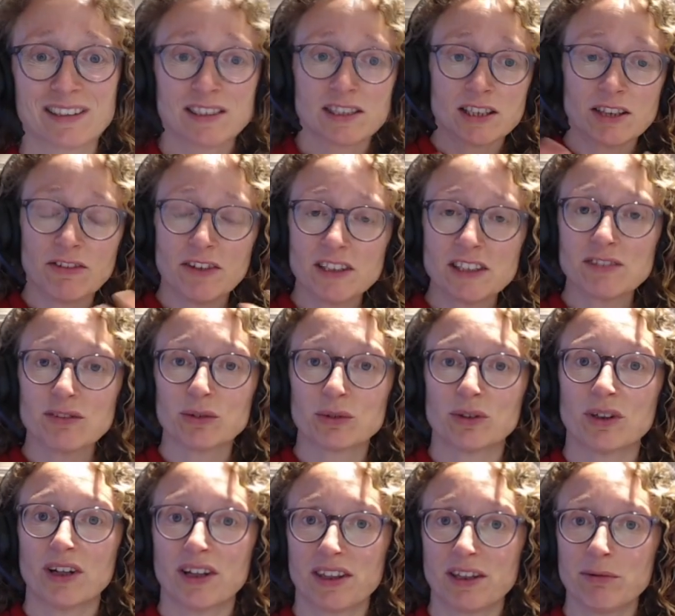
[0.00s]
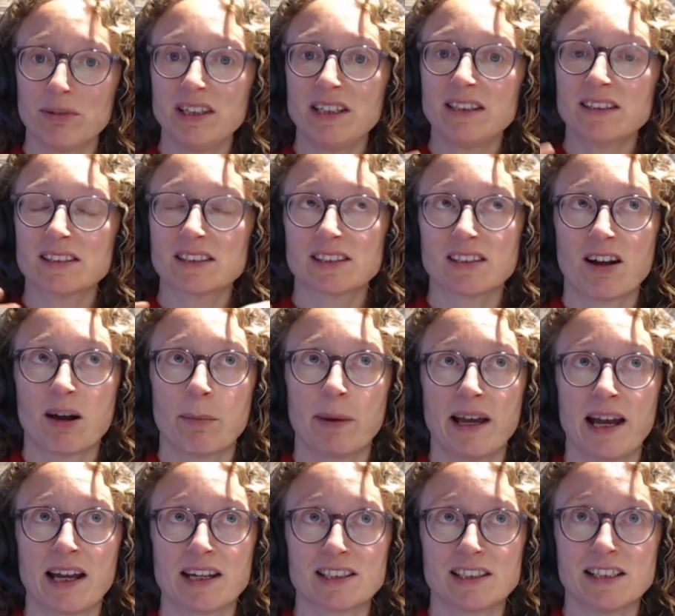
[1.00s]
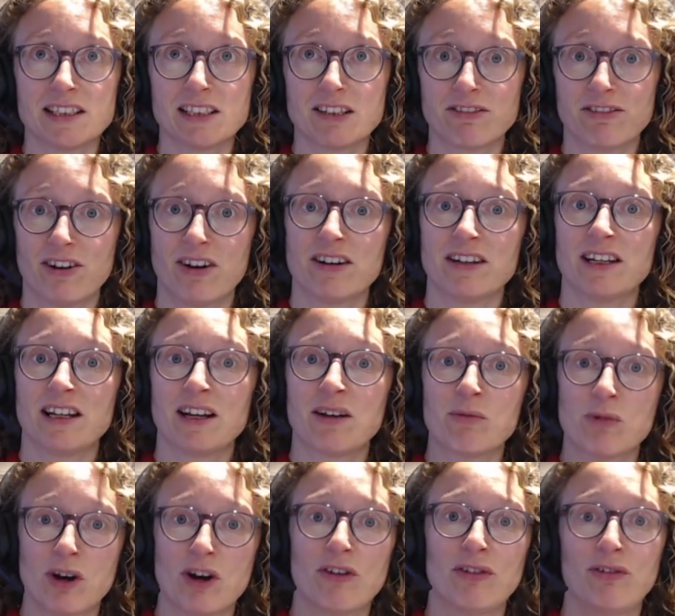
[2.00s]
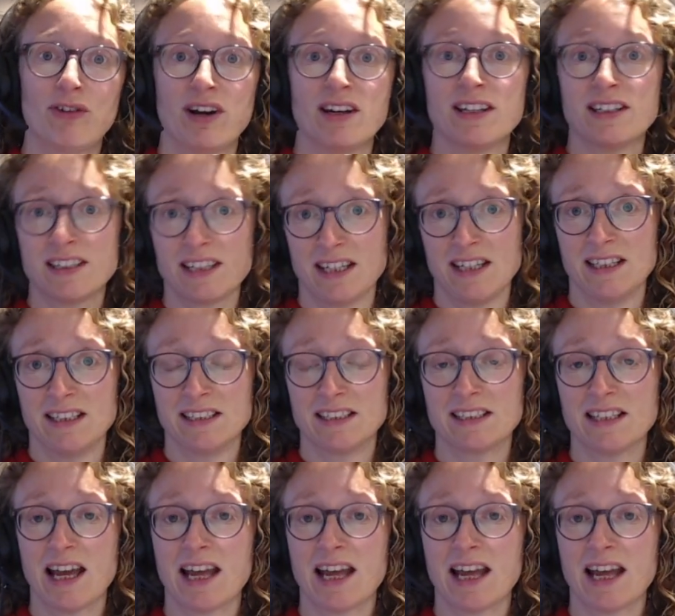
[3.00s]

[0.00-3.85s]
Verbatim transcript: So, first of all, I think we need to start by actually defining what a friend is.